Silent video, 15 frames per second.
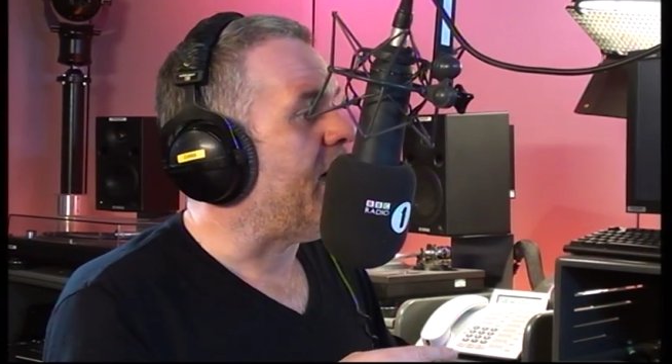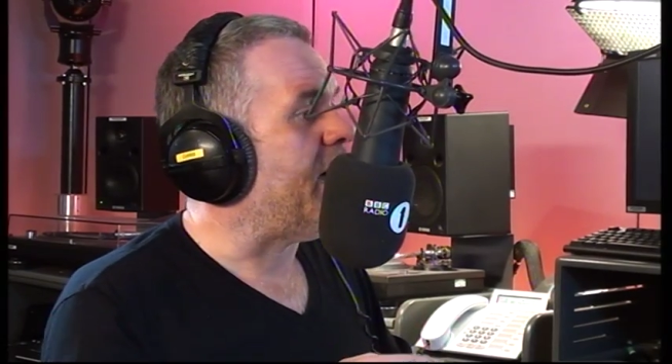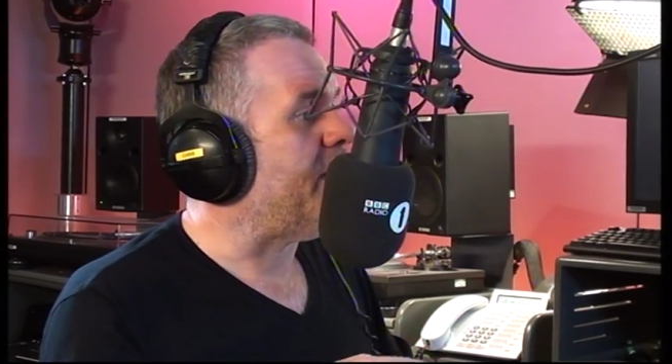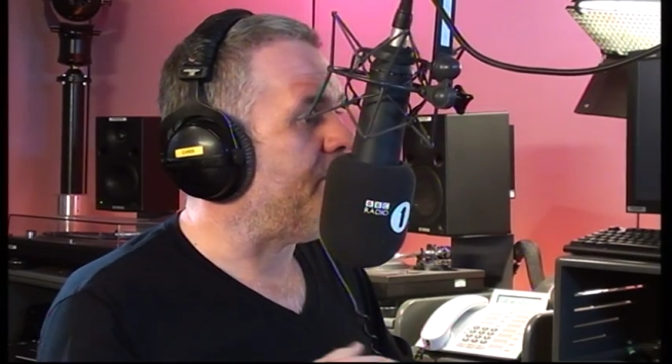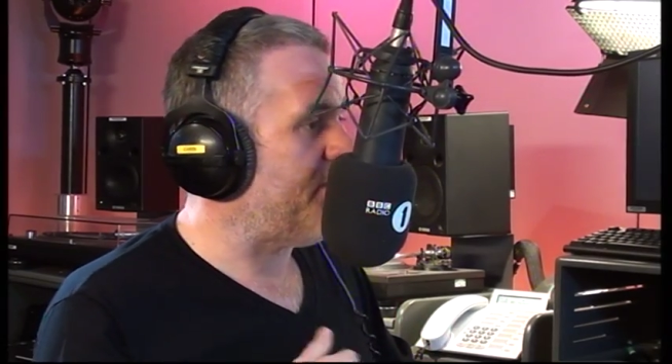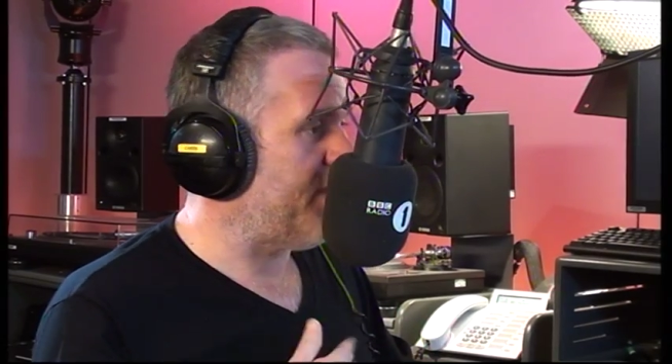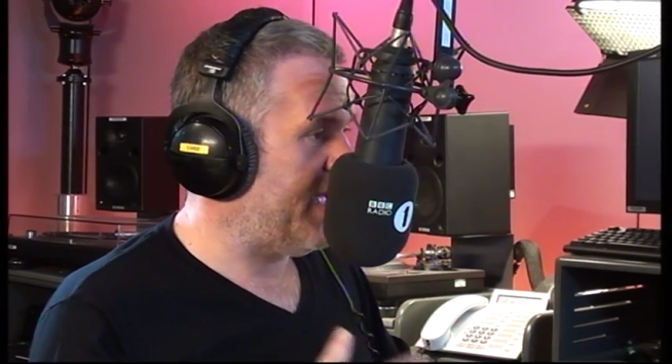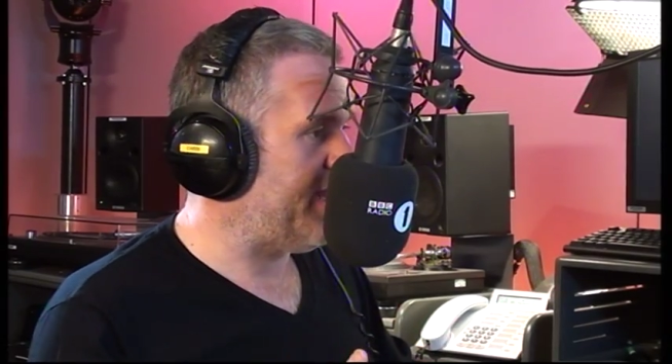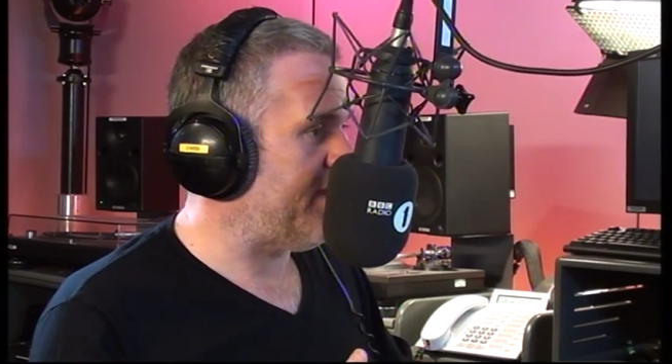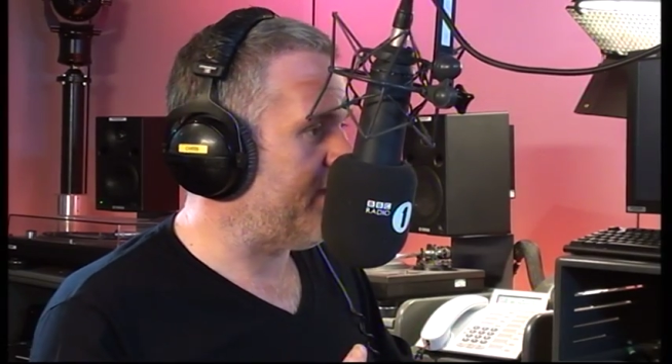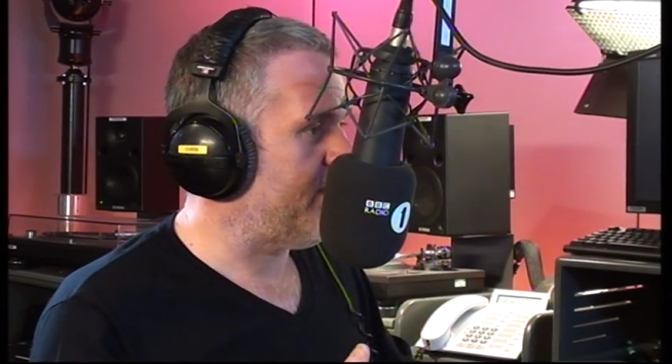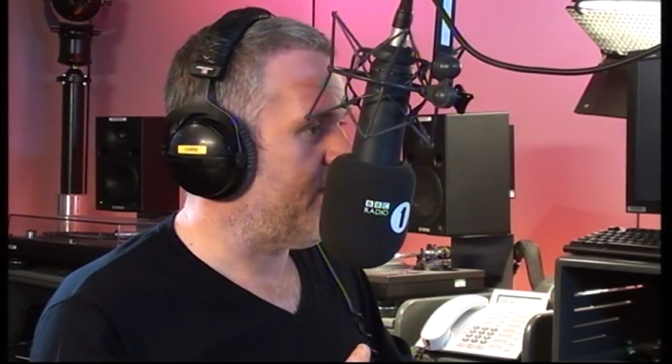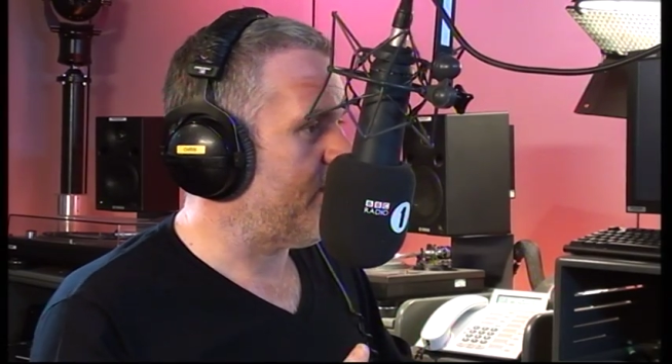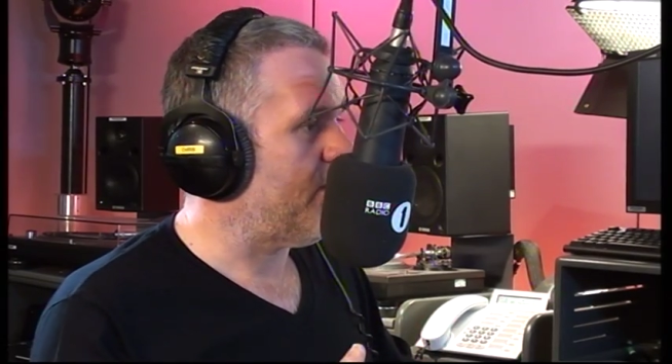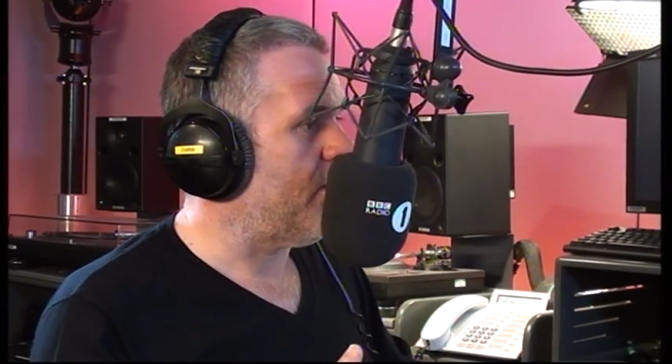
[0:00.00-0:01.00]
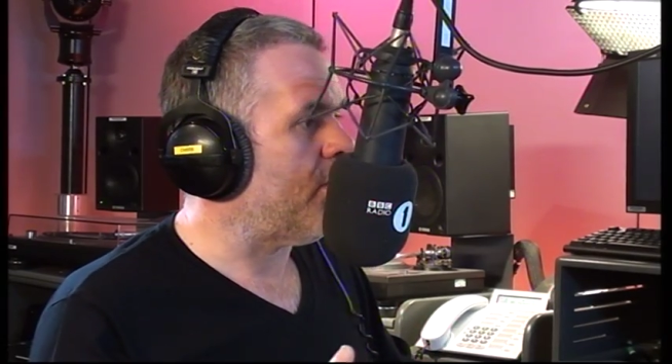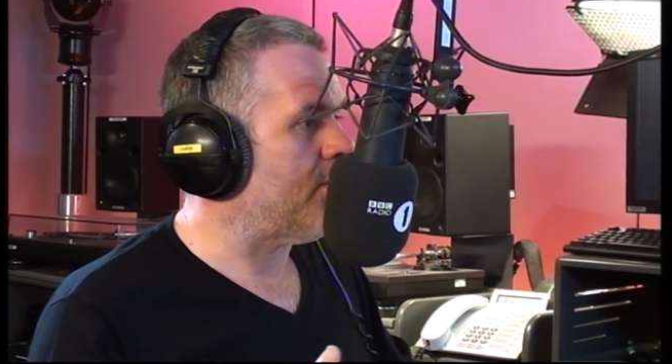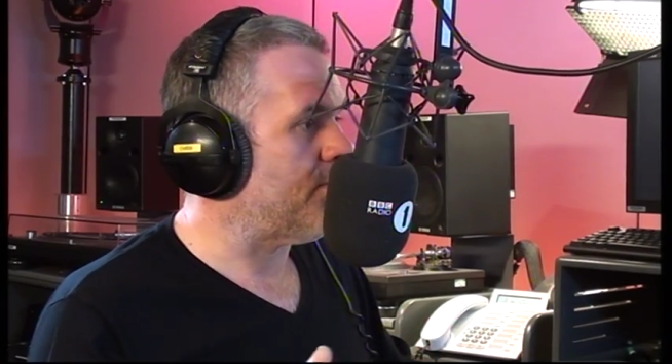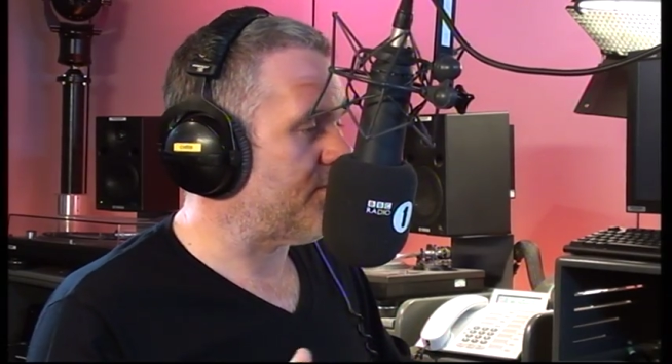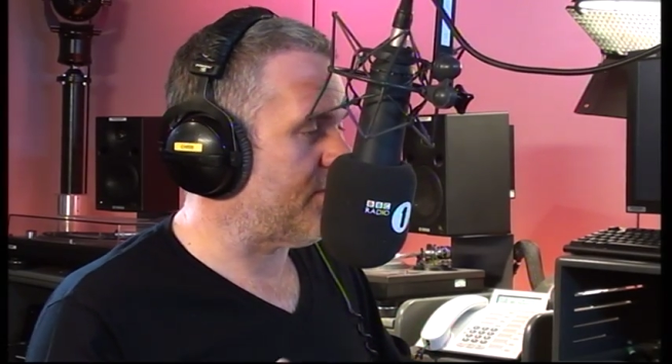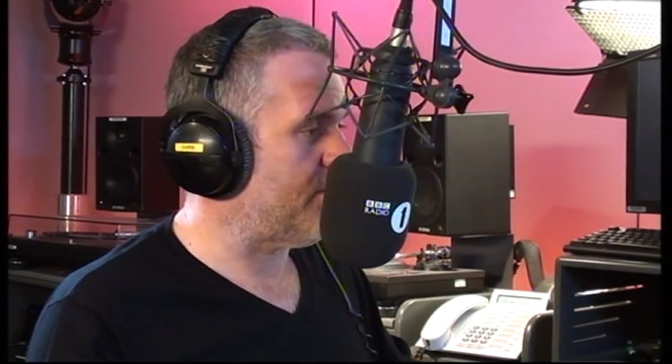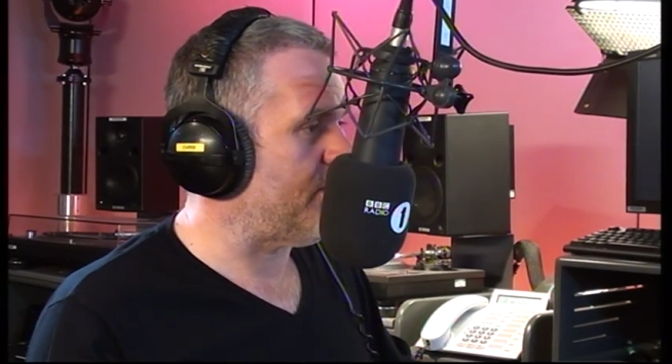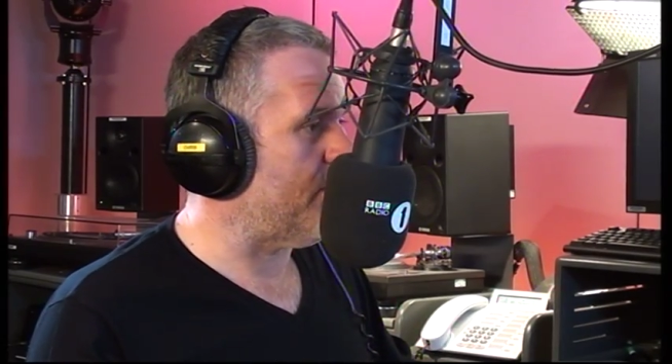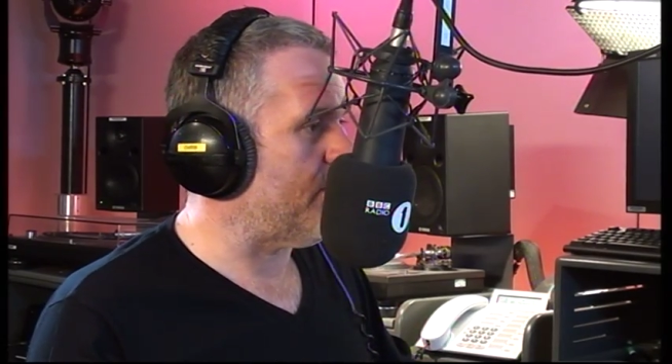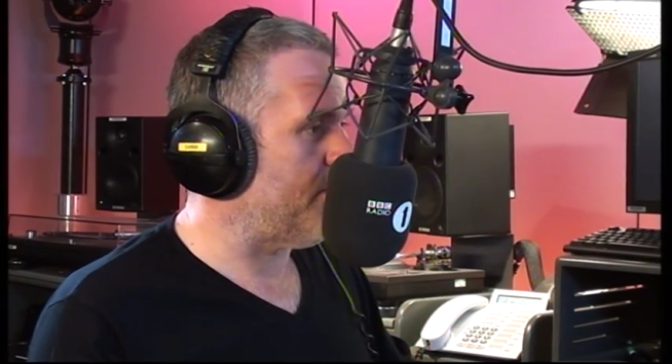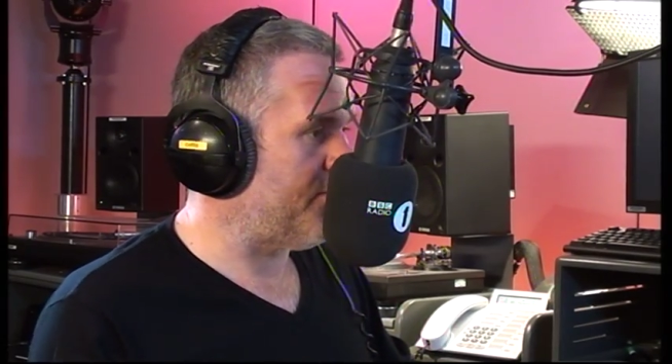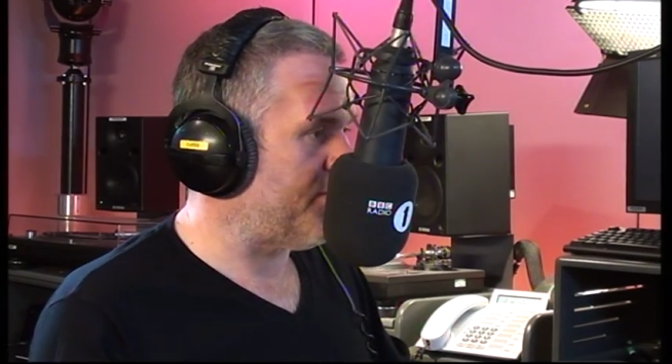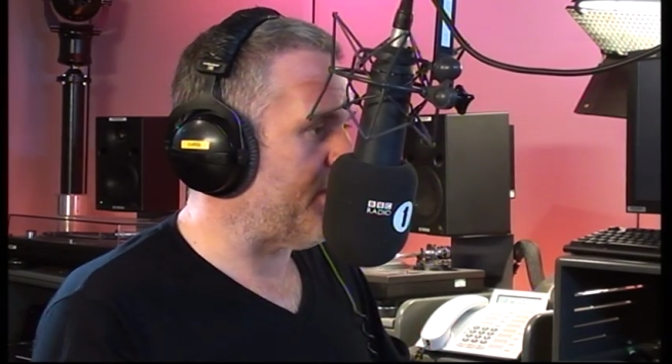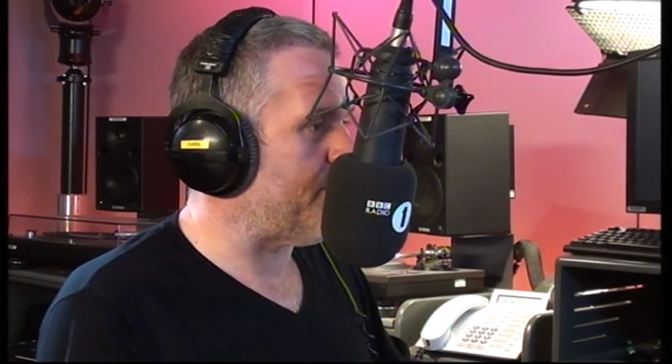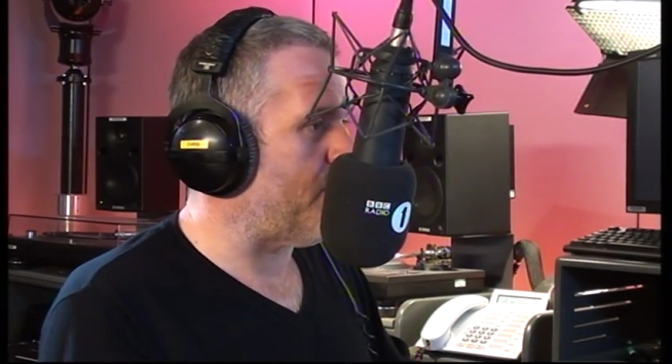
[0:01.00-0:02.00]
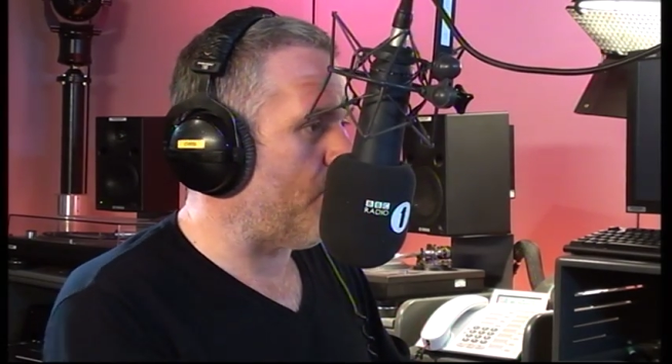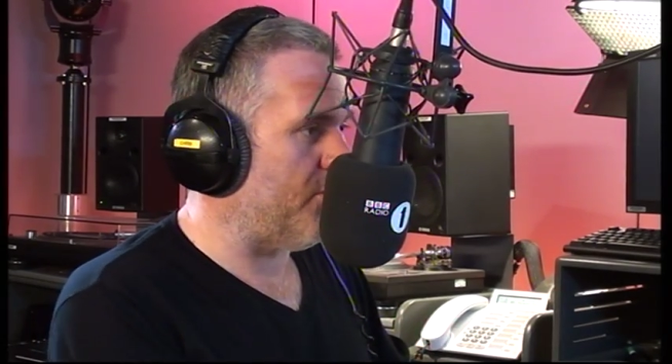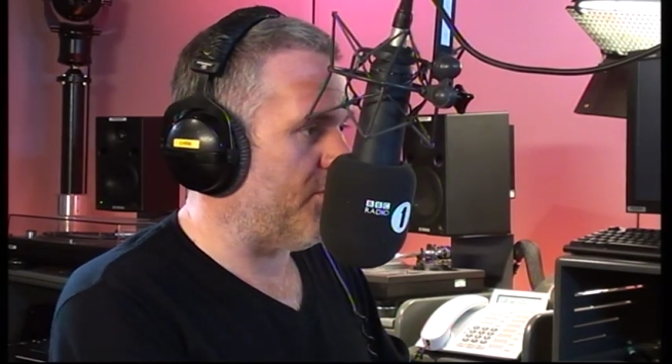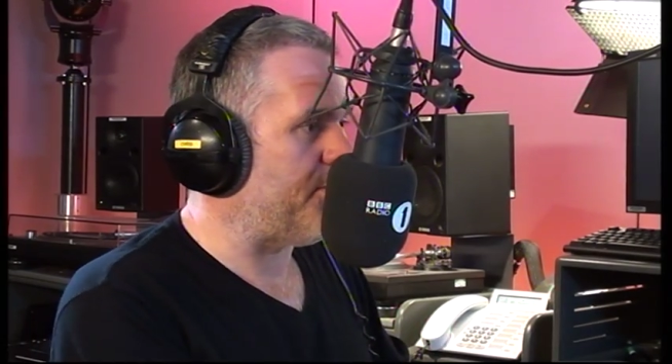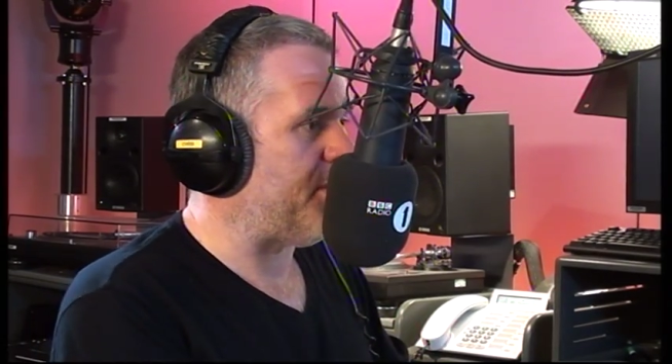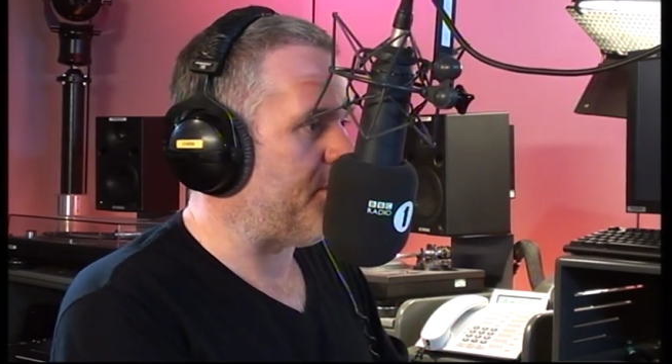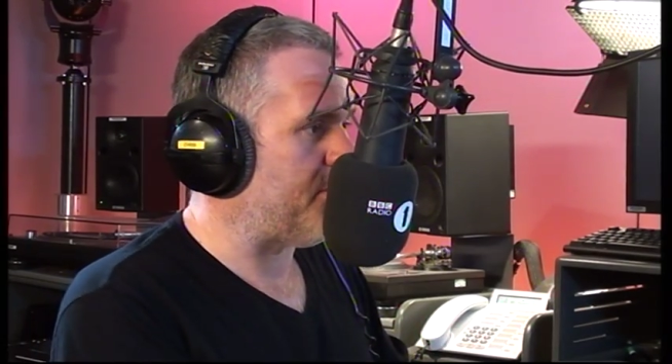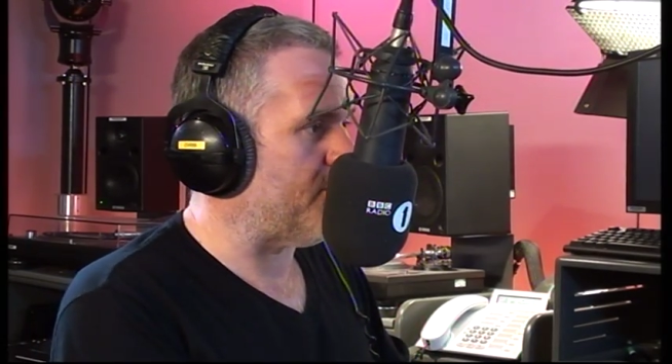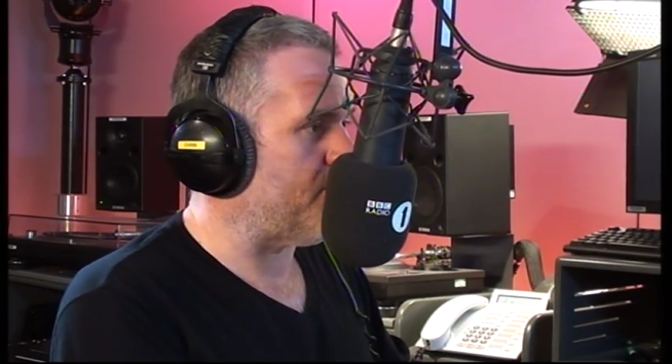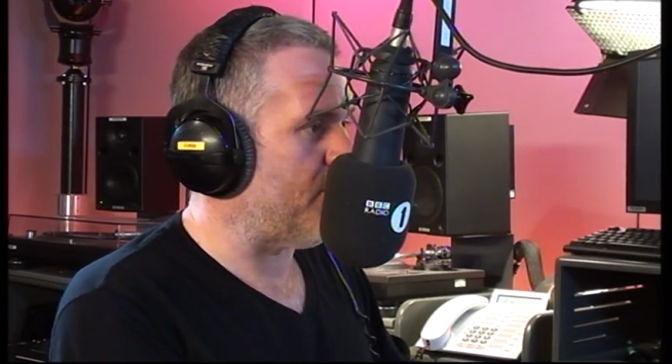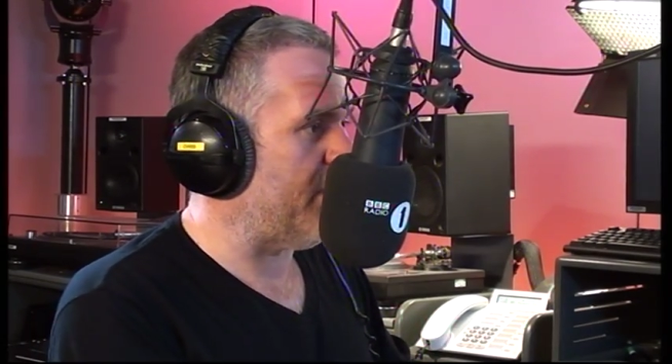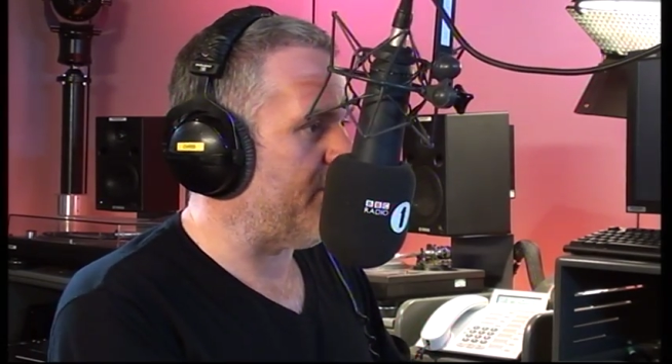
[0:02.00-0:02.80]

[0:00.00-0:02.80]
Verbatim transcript: And then all you know, the, all the people arrive